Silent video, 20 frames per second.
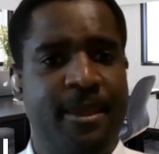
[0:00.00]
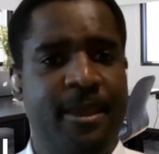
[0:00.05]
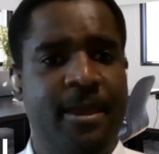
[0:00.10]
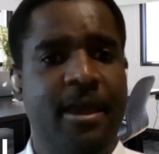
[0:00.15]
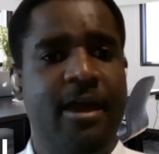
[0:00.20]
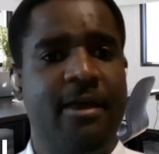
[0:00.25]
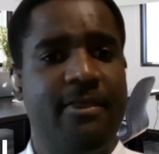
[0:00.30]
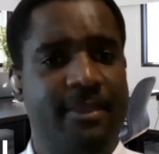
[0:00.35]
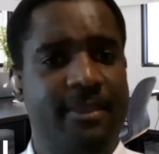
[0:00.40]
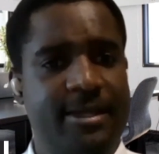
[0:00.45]

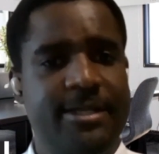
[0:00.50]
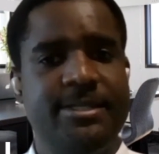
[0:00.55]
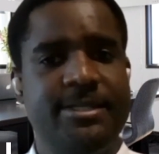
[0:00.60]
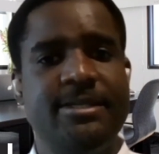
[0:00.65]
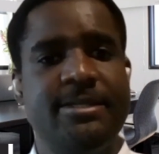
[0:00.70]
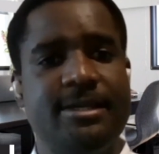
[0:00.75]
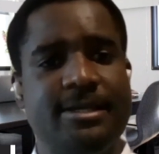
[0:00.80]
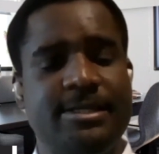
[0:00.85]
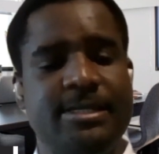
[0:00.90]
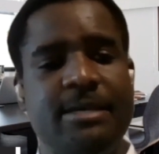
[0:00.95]
And this, in
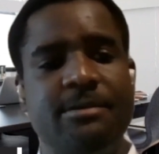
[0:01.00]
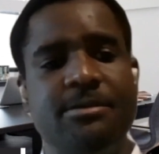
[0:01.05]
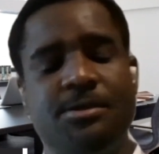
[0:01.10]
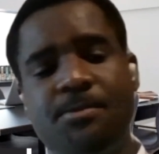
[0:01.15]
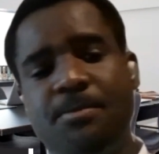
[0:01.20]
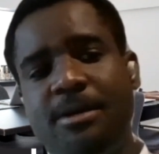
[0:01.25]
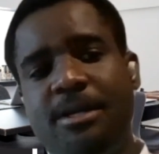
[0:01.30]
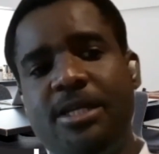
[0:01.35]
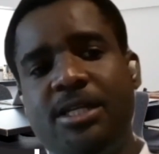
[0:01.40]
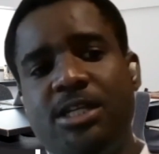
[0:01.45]
the same
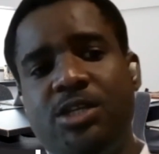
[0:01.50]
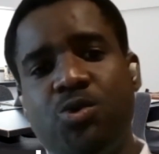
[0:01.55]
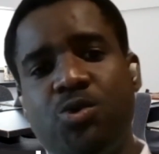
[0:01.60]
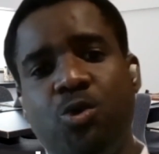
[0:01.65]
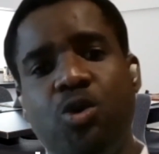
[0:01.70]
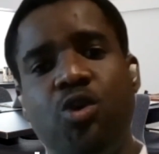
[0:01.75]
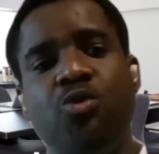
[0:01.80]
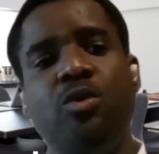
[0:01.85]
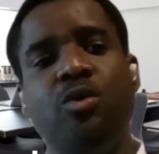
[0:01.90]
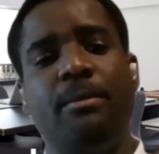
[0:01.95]
spirit, is
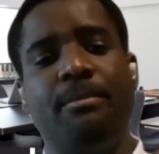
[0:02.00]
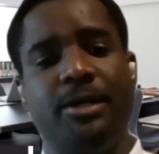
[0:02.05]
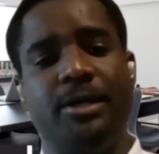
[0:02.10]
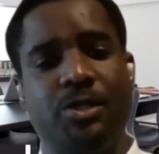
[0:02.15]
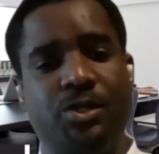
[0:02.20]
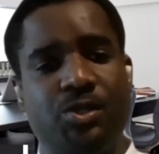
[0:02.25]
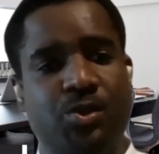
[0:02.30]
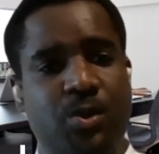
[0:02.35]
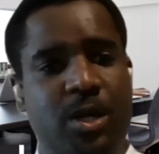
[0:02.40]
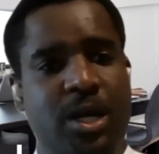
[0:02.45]
what we are
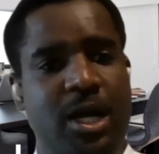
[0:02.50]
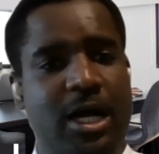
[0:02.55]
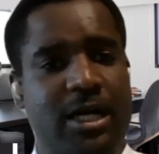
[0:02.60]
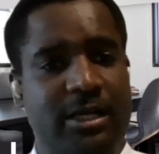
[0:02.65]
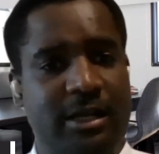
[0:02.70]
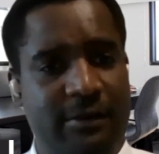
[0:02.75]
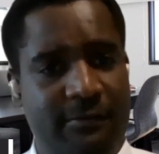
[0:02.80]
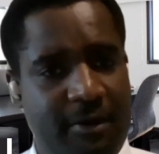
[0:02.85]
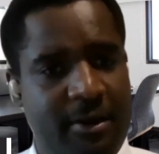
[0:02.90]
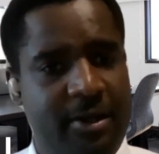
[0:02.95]
pursuing at
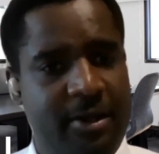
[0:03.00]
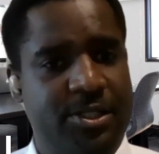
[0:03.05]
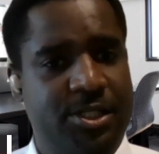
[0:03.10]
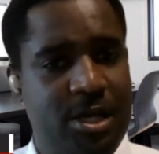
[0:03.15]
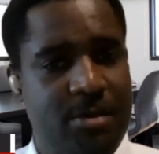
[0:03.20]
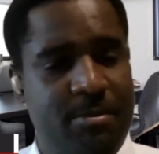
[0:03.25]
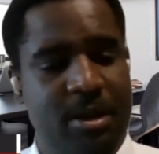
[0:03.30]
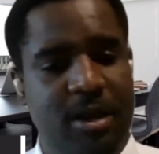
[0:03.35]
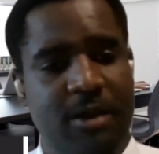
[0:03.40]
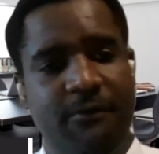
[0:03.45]
Africa
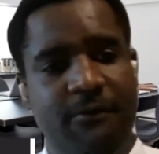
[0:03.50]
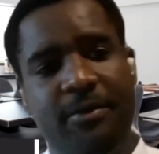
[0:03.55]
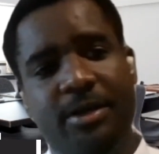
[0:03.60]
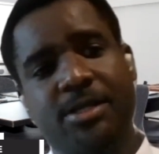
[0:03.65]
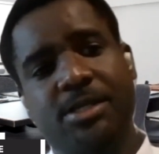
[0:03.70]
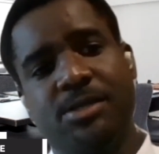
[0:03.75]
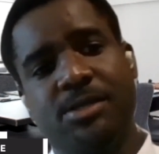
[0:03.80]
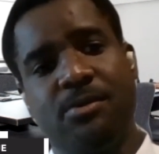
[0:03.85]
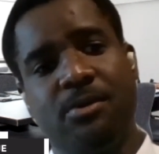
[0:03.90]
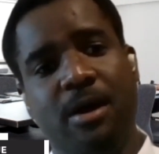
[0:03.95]
Cyber
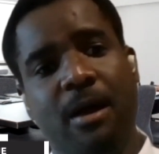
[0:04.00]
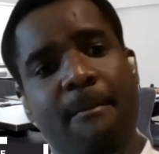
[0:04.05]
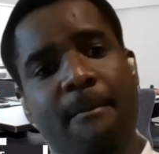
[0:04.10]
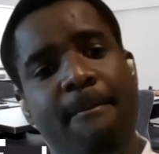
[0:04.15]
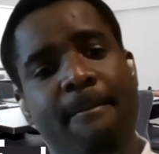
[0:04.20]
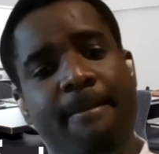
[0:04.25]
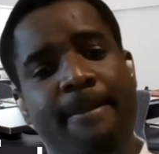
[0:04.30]
Defense Forum,